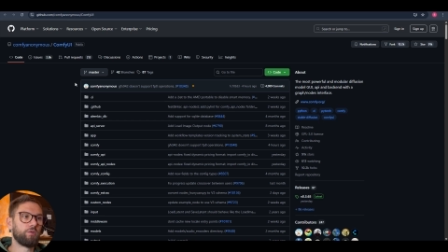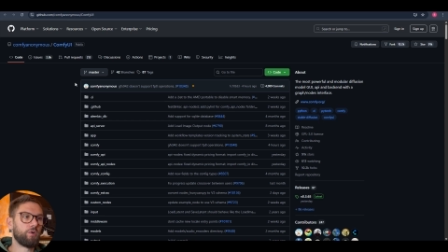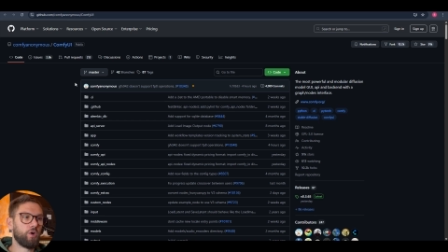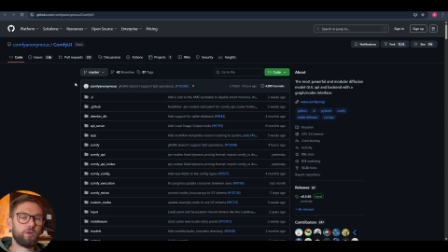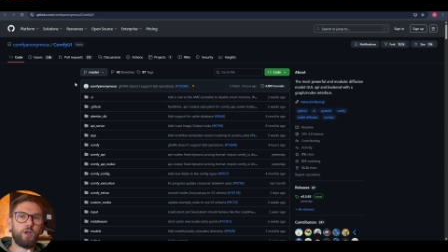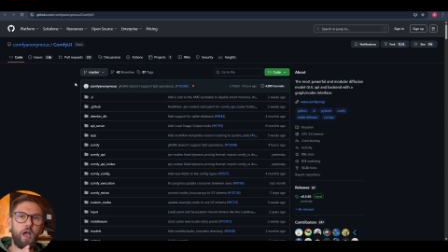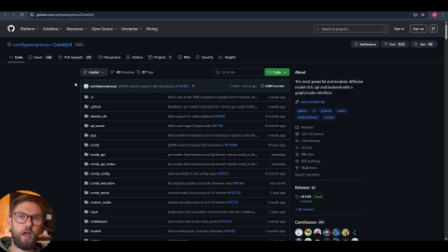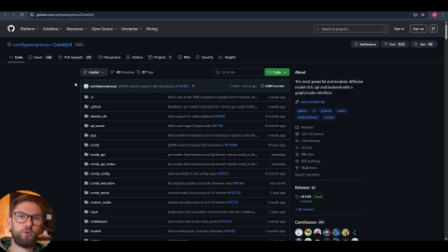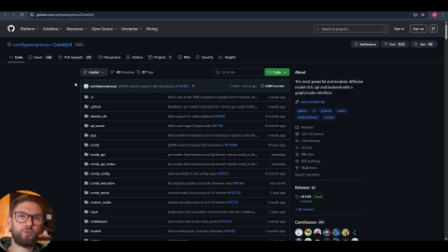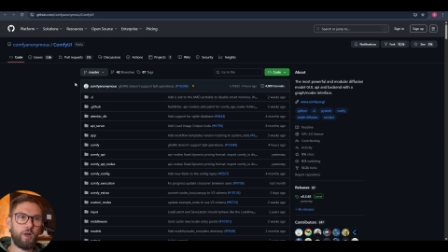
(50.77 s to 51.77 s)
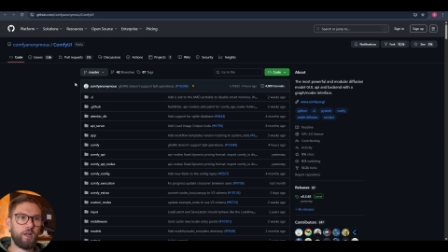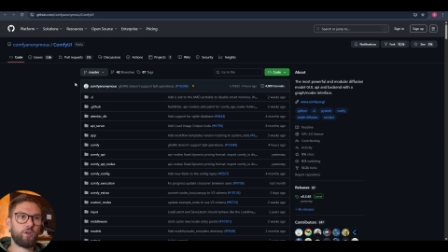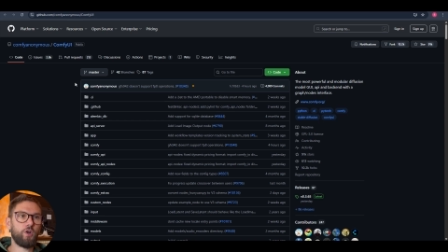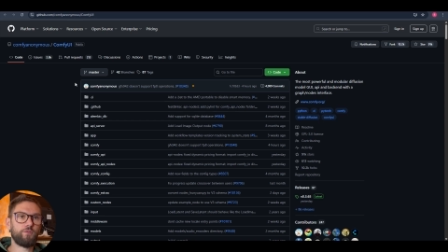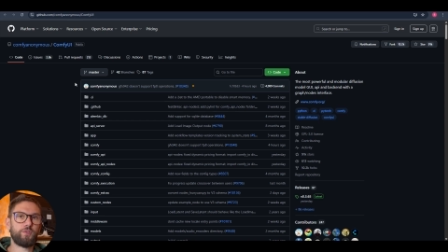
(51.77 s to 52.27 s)
on how to run
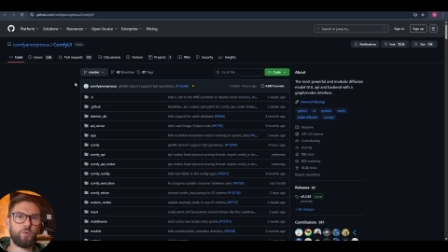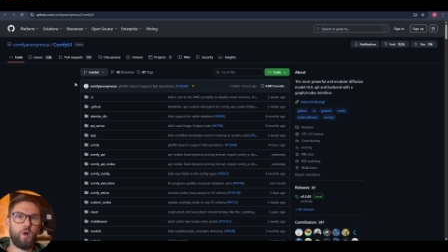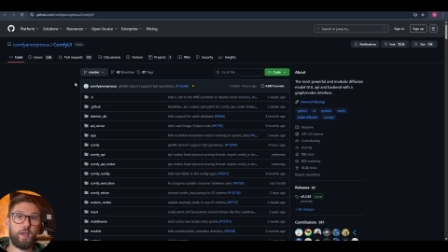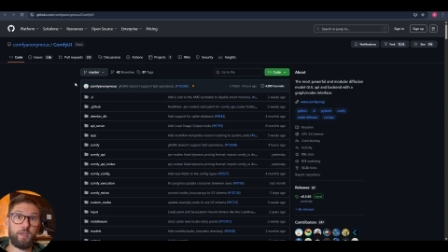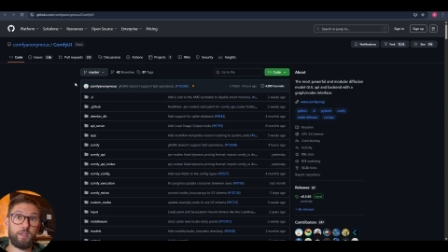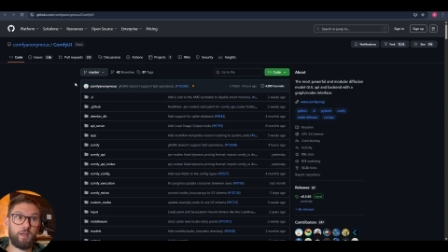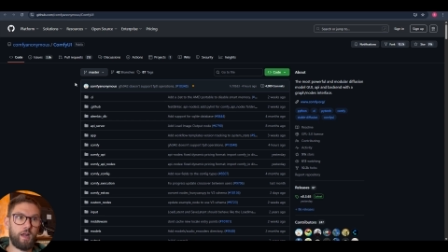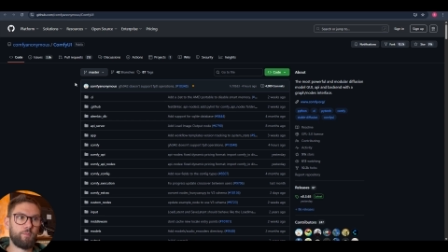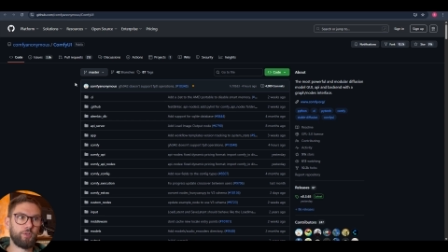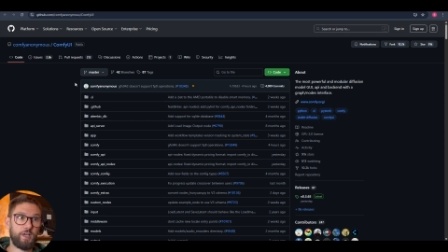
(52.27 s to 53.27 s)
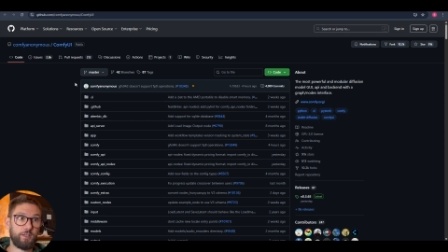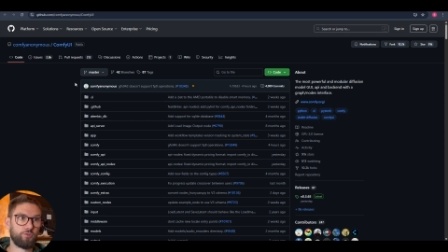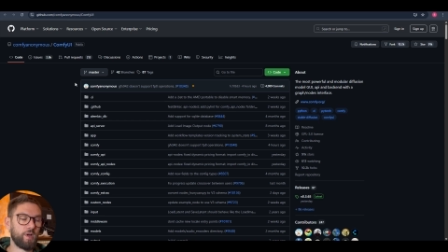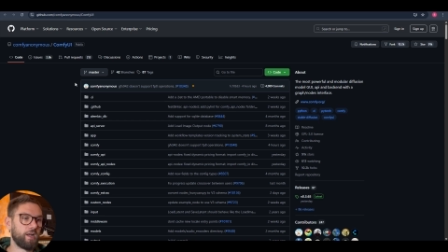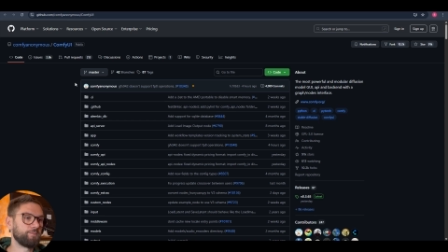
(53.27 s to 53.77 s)
ComfyUI in RunPod as
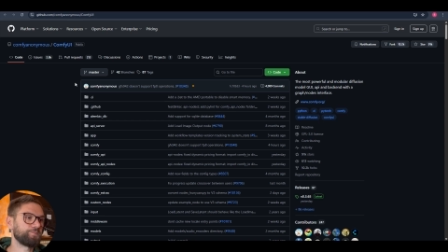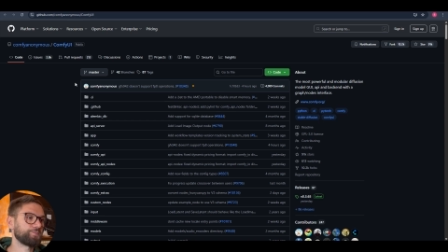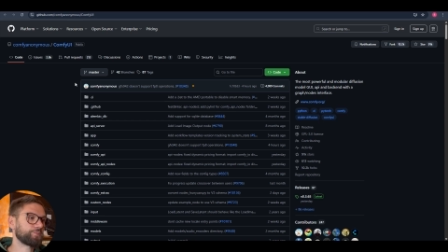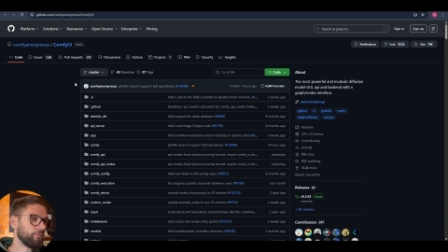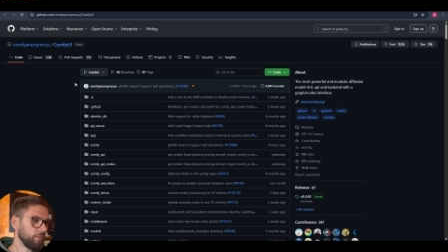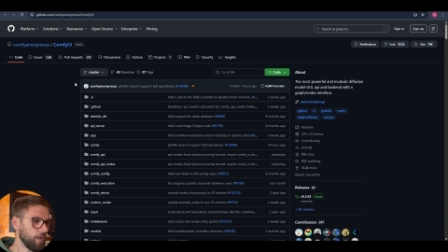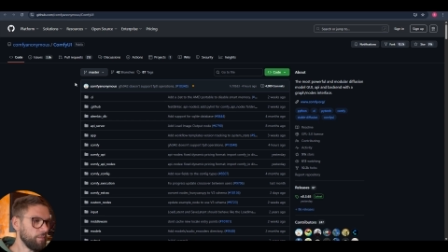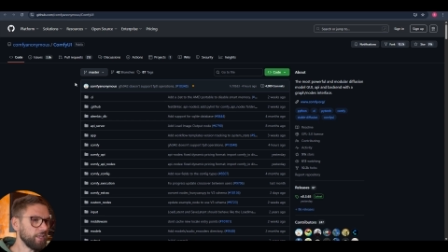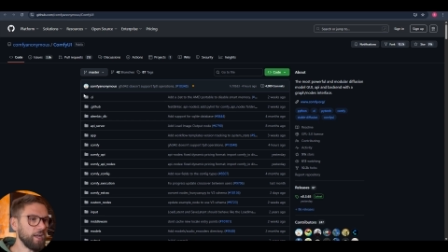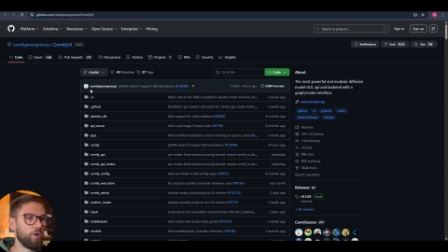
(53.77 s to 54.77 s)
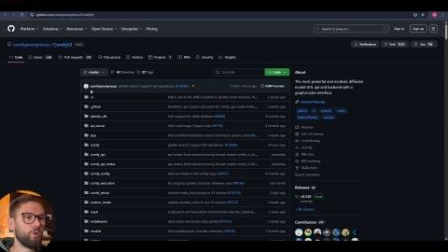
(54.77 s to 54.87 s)
well. But now